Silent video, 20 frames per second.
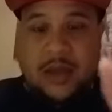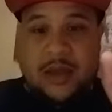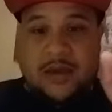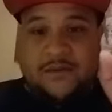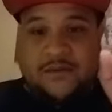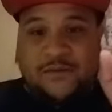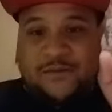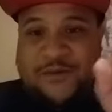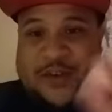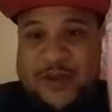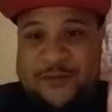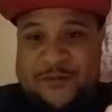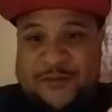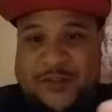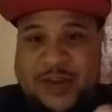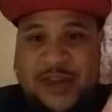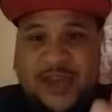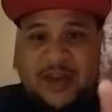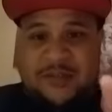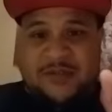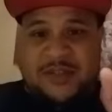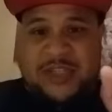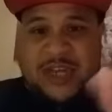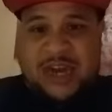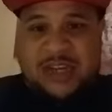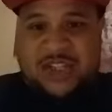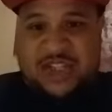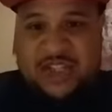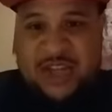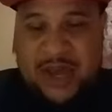50th
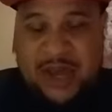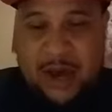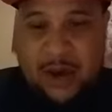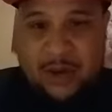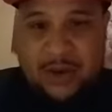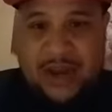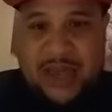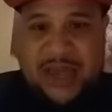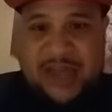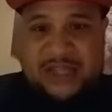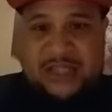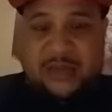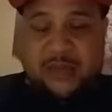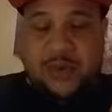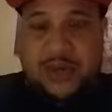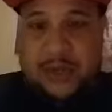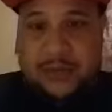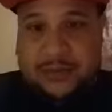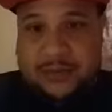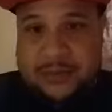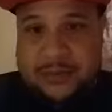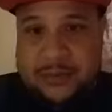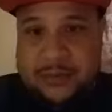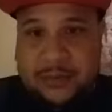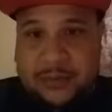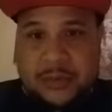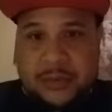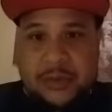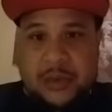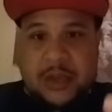touchdown last week.
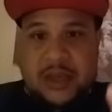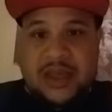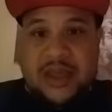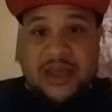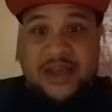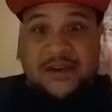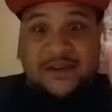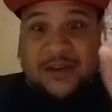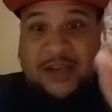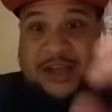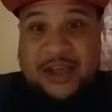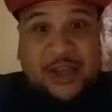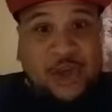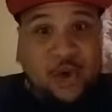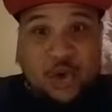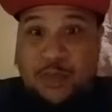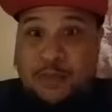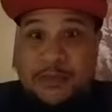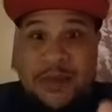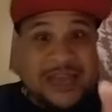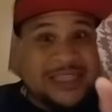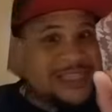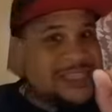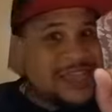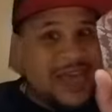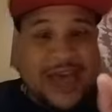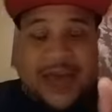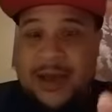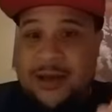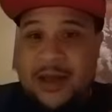You missed
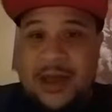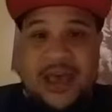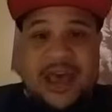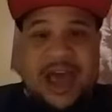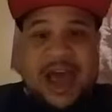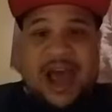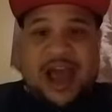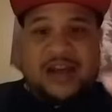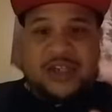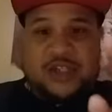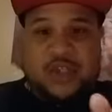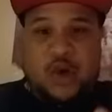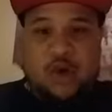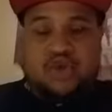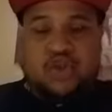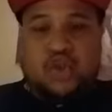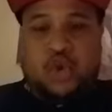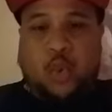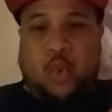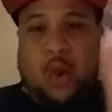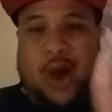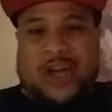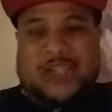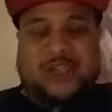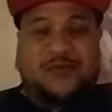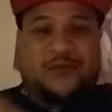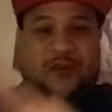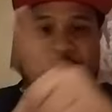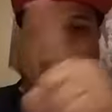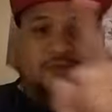that. I told you watch
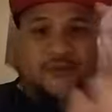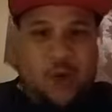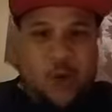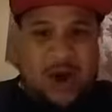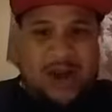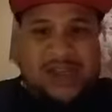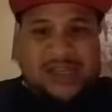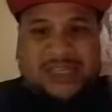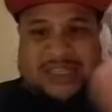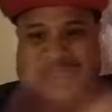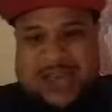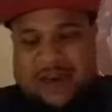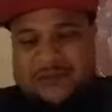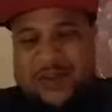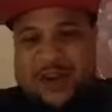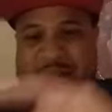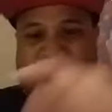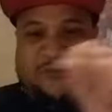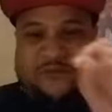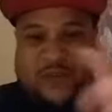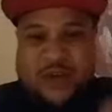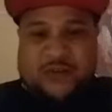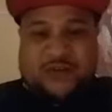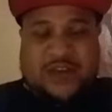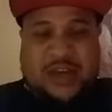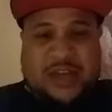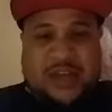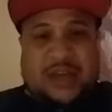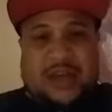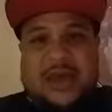for 47 and
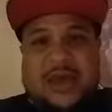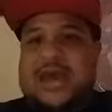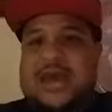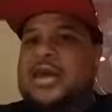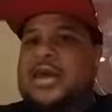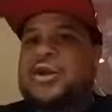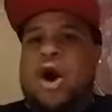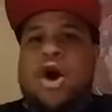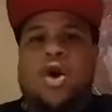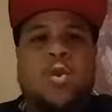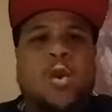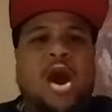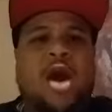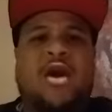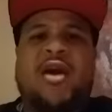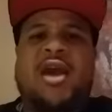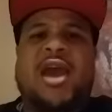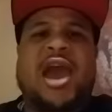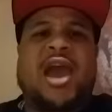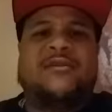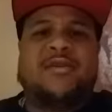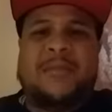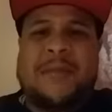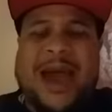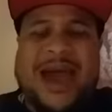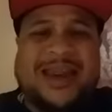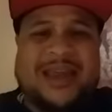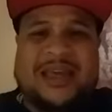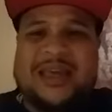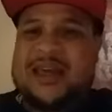50. Don't worry,
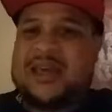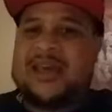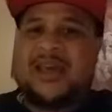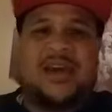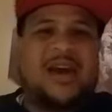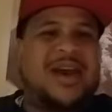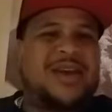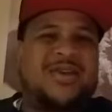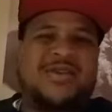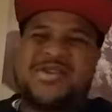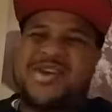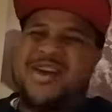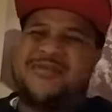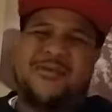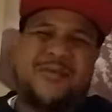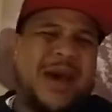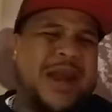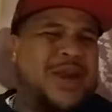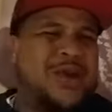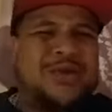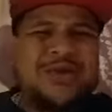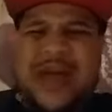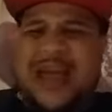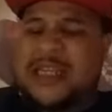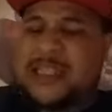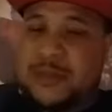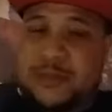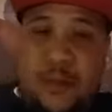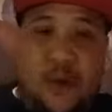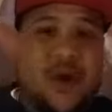everybody in here, I know everybody don't like
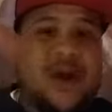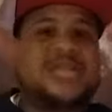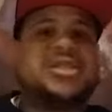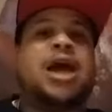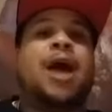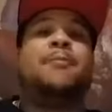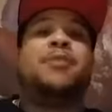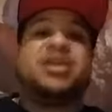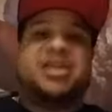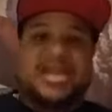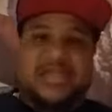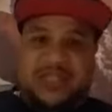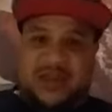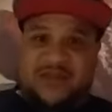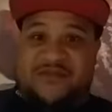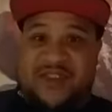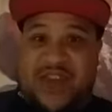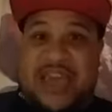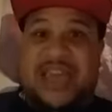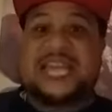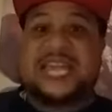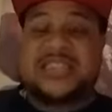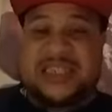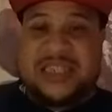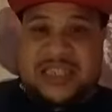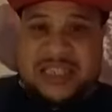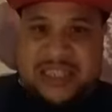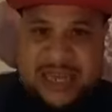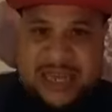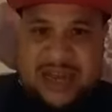sports. I'm going to get to Vegas in
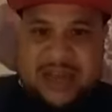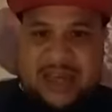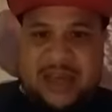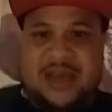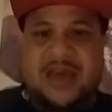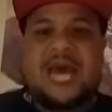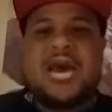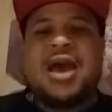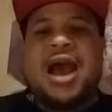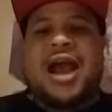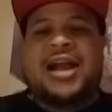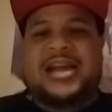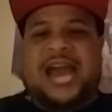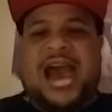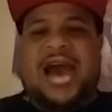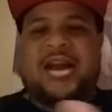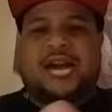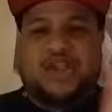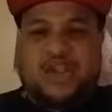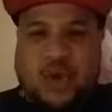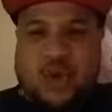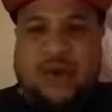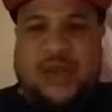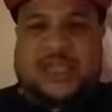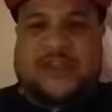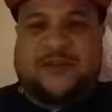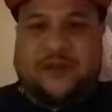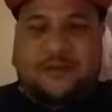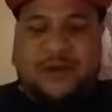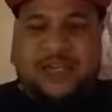a second. I got to do
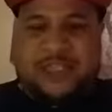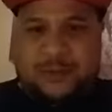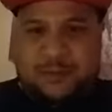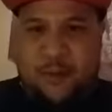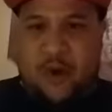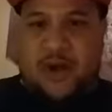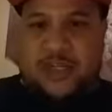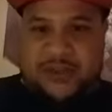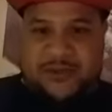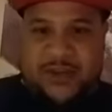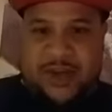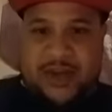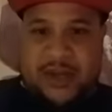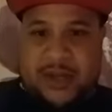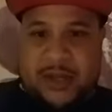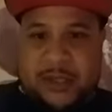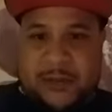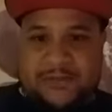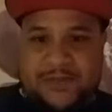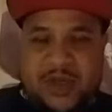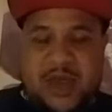this for my sports fans.